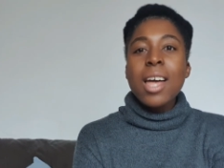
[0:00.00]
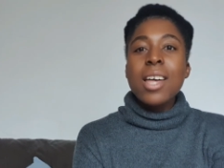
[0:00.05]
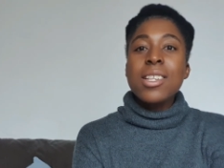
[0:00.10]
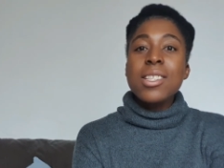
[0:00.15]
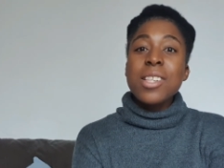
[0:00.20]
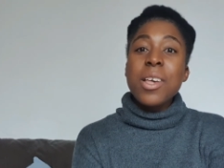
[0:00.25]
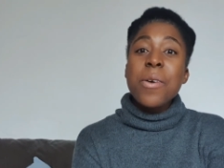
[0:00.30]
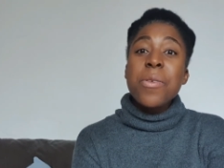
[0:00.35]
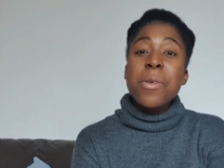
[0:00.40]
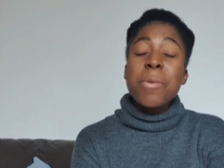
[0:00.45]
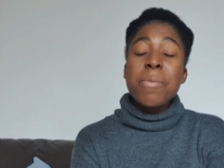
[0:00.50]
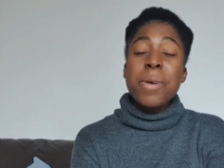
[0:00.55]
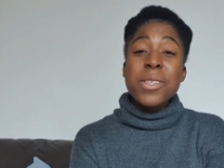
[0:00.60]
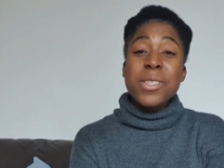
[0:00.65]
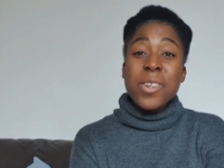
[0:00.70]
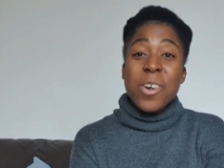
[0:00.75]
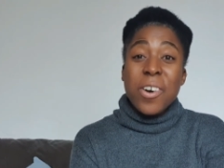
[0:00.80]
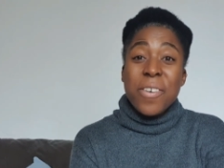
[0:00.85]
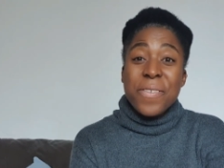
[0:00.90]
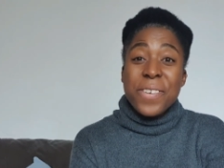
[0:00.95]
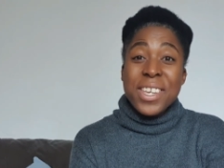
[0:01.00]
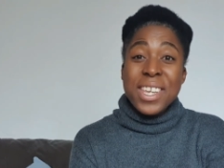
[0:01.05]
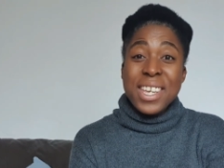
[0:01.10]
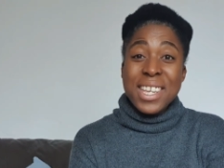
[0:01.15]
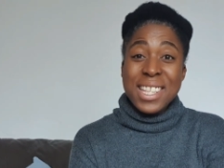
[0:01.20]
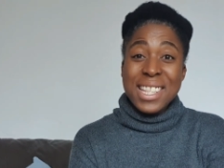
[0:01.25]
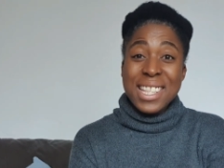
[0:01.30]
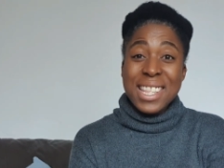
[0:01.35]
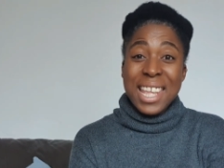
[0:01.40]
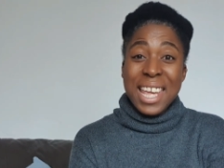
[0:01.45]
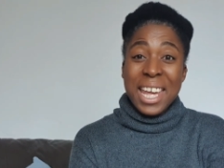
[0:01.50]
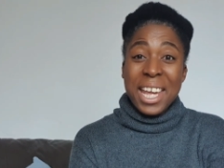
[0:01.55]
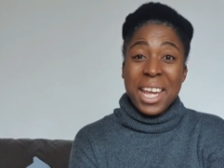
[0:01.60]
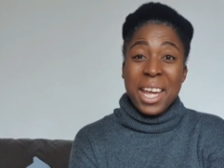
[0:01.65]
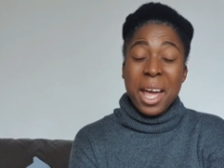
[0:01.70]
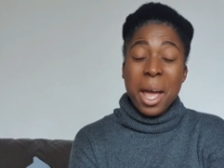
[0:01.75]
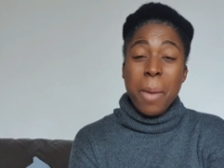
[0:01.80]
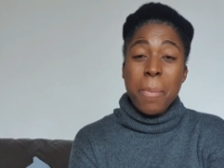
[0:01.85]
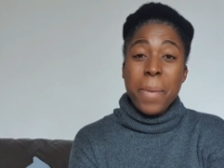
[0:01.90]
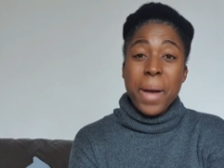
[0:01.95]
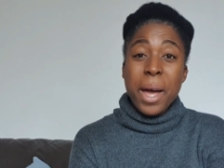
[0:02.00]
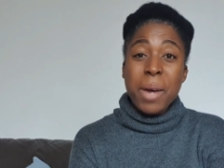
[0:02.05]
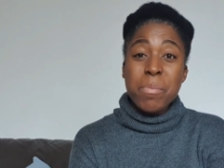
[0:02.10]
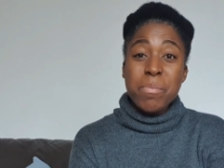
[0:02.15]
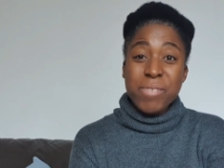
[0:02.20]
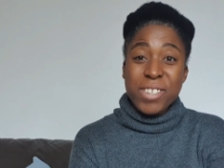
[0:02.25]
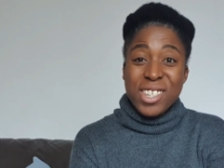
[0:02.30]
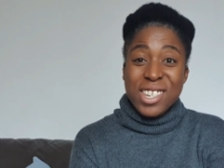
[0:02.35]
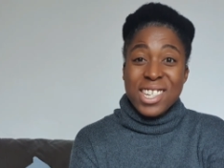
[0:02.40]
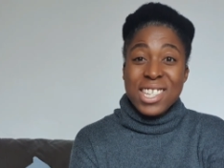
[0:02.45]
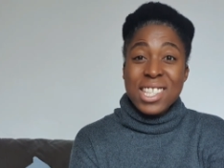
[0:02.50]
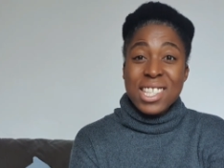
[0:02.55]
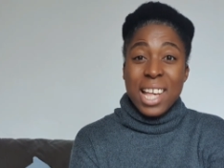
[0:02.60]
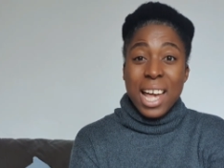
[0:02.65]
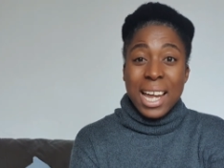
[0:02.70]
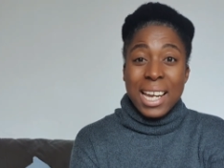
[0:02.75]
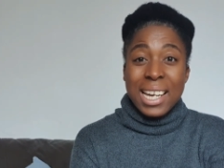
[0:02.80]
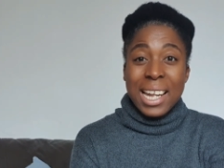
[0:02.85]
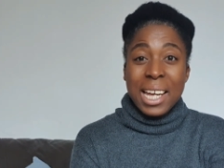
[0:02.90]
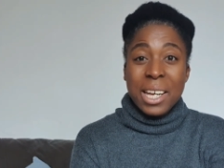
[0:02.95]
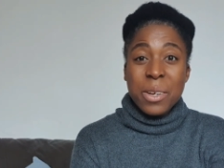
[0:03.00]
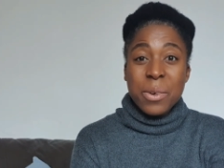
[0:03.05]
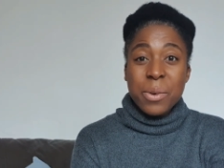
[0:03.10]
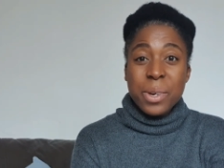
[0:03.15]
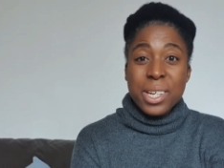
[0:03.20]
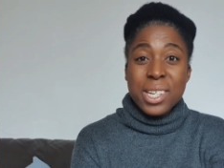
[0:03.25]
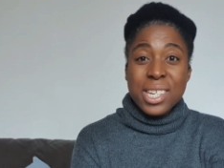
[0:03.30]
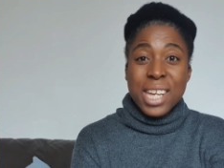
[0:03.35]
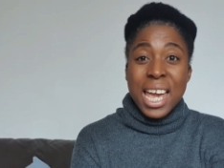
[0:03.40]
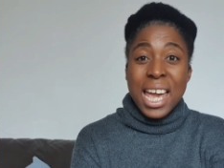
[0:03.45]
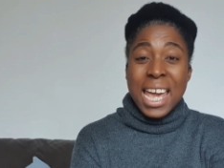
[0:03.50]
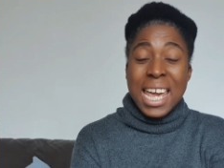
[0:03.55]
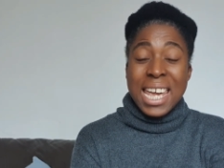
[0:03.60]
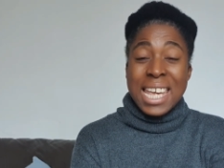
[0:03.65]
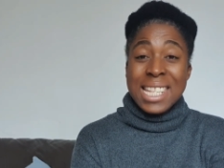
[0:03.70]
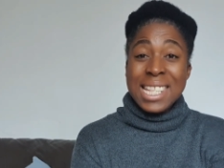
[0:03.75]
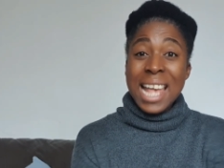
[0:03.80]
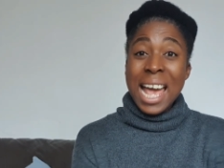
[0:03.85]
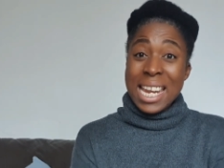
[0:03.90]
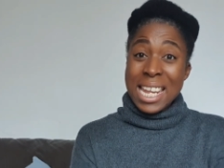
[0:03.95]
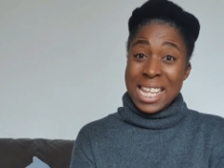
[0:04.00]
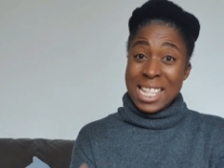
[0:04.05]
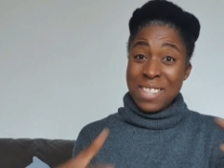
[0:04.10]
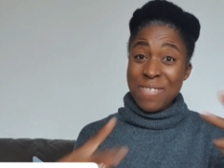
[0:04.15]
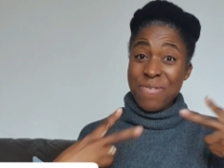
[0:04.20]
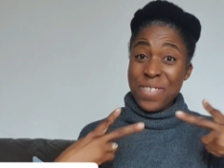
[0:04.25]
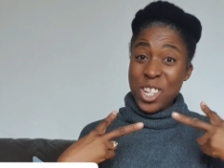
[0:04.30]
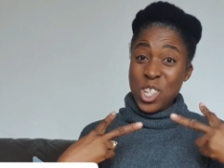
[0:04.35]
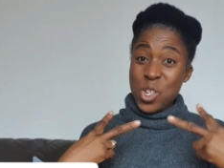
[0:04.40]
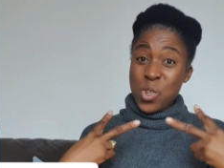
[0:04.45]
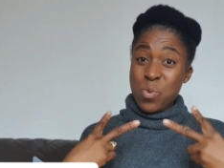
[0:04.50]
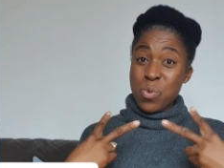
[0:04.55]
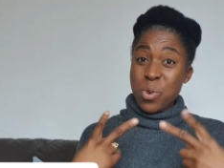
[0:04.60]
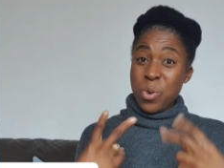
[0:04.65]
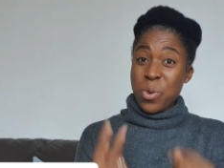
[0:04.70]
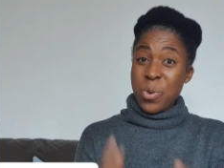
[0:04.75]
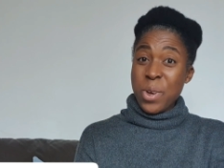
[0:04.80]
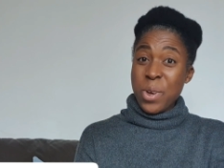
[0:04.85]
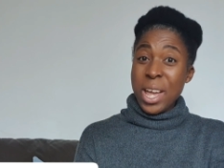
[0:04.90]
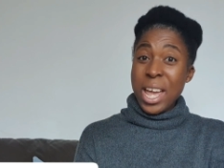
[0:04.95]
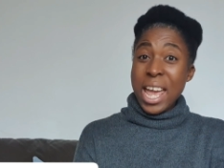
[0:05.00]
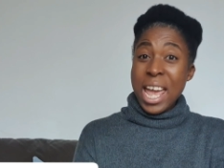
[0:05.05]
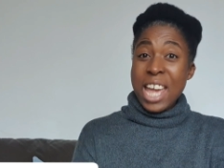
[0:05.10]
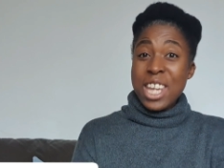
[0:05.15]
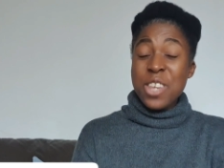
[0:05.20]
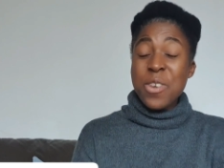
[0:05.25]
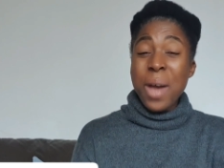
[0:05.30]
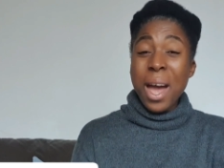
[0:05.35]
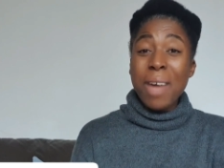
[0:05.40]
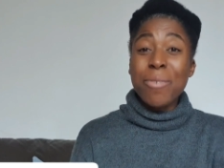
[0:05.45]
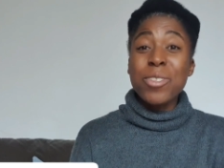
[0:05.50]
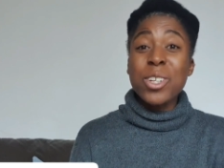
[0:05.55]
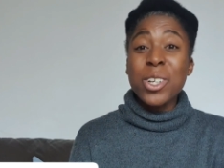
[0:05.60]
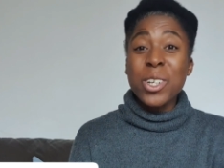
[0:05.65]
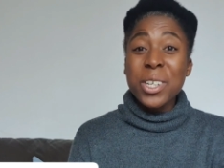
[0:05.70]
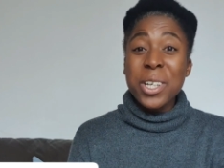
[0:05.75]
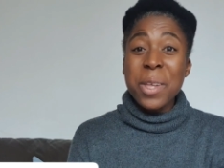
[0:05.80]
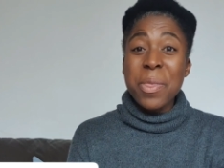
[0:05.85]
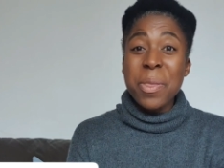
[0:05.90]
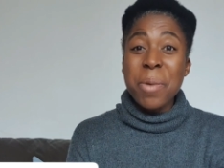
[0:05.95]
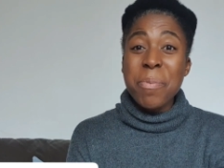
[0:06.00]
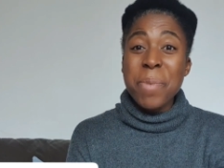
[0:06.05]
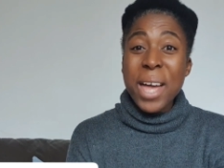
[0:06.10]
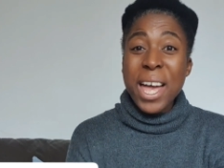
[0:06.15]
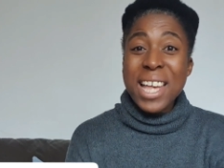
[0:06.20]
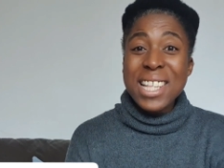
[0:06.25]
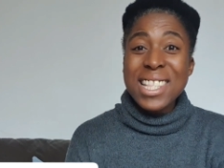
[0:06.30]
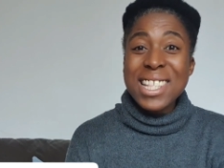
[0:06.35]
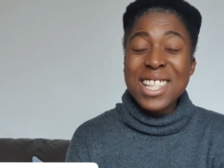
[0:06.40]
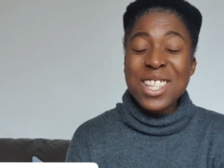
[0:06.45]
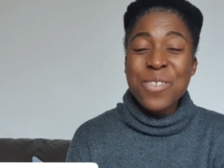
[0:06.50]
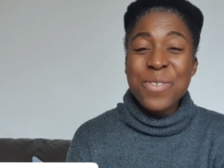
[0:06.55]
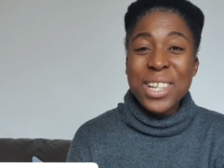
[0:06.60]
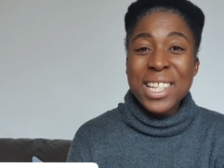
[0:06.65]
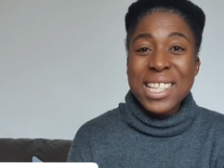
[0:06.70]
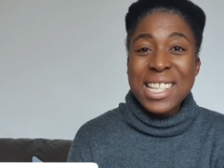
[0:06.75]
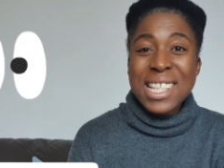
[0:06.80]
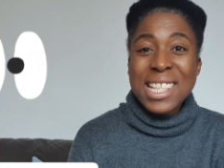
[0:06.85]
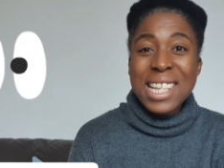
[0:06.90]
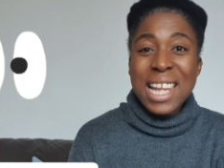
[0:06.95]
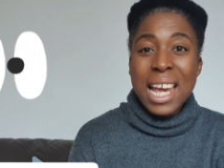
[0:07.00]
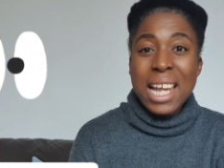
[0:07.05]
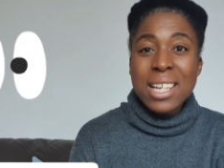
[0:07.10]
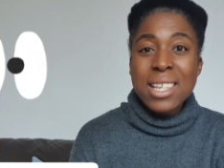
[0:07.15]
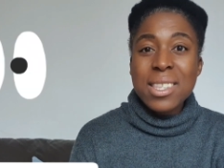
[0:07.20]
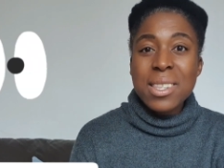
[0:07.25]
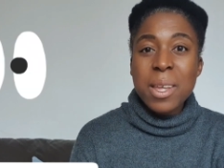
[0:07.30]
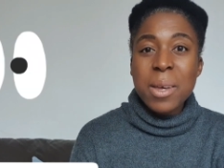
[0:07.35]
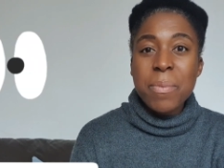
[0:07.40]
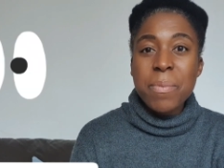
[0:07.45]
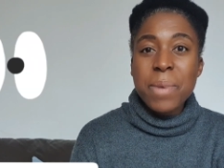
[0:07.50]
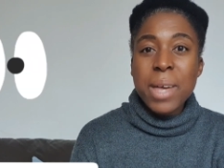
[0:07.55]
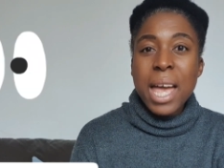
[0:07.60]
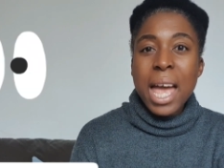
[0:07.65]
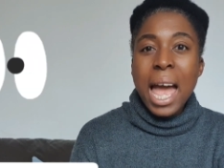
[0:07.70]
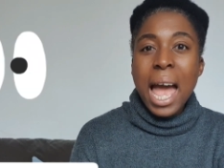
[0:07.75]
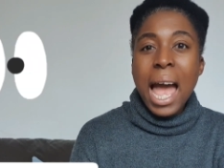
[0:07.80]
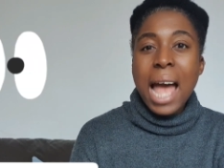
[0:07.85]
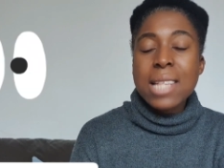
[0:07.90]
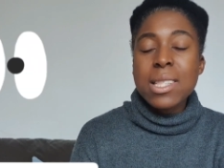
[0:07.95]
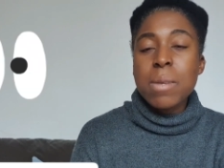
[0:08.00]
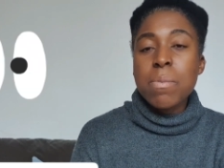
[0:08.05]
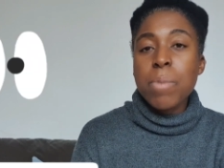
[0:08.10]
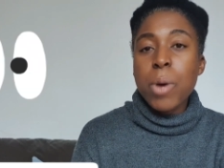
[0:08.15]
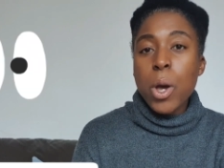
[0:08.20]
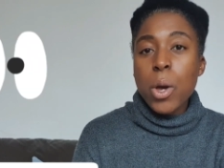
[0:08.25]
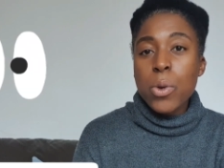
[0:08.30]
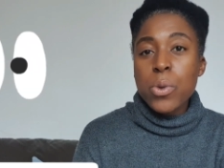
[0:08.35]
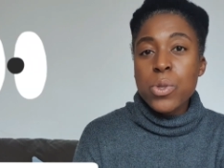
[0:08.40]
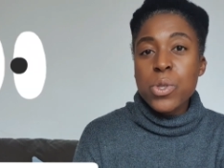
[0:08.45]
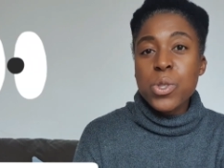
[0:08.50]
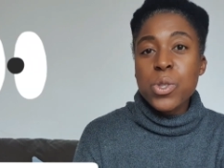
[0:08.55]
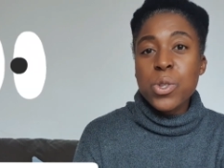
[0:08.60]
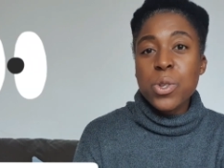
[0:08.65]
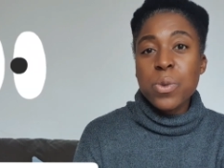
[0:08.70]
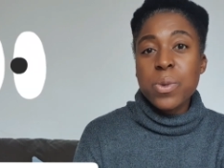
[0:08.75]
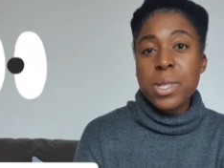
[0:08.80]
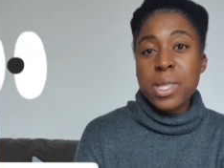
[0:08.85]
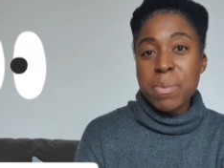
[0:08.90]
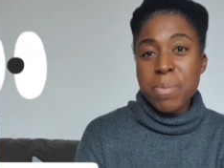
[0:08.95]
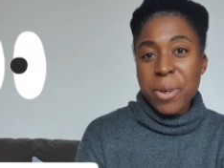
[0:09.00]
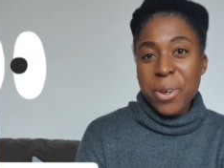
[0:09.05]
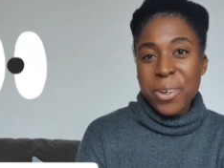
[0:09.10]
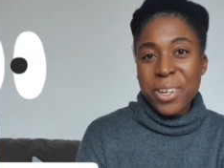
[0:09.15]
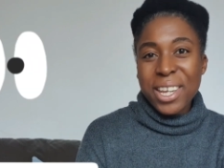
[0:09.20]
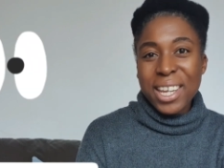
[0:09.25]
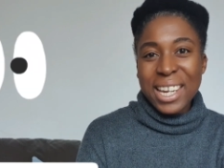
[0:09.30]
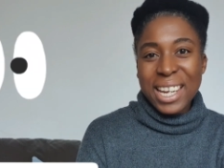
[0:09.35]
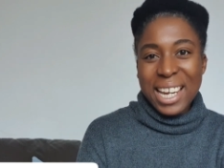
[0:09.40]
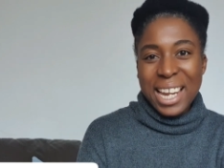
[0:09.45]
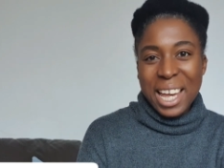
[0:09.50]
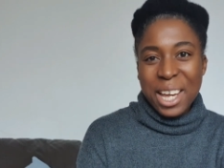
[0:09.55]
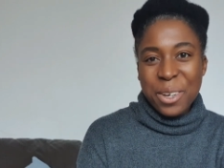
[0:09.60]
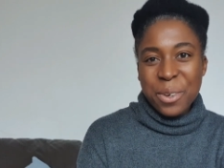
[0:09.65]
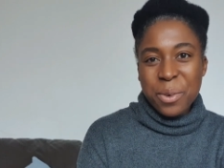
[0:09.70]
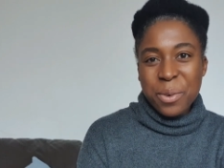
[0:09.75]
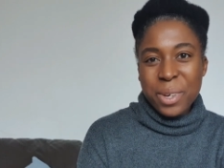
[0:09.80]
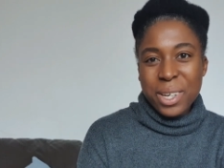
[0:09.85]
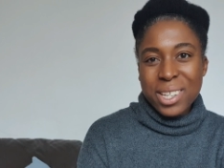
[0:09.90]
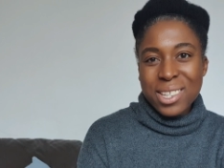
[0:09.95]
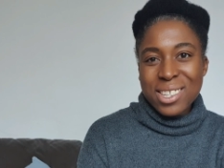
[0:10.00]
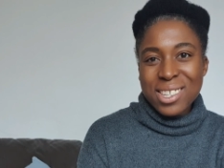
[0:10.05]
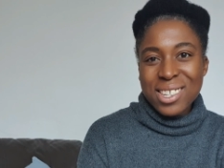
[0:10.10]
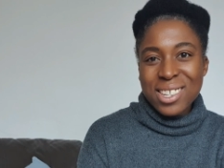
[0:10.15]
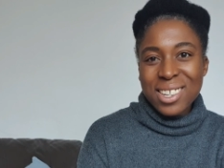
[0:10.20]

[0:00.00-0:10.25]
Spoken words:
So the most obvious thing about British Sign Language is that it's visual. You have to look at the person to understand them, as opposed to a spoken language.